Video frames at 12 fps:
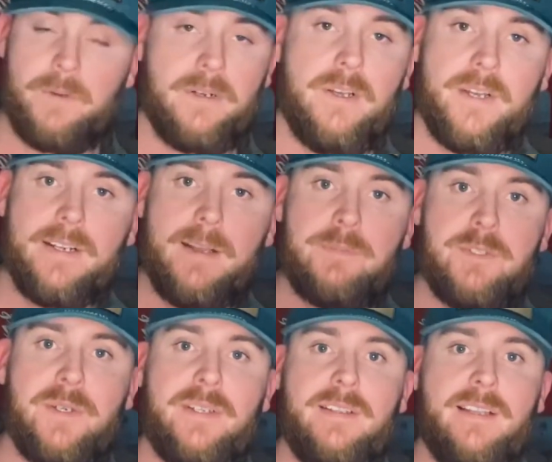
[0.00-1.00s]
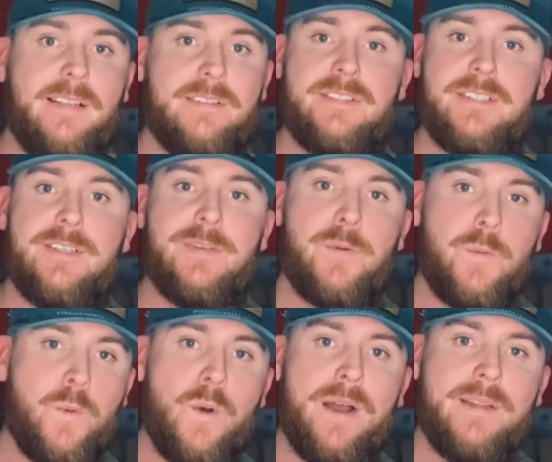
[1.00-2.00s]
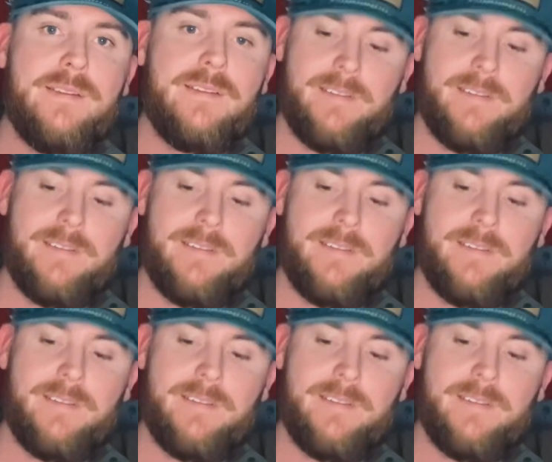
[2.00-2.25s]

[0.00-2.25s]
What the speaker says: we're gonna hook it up to it and see what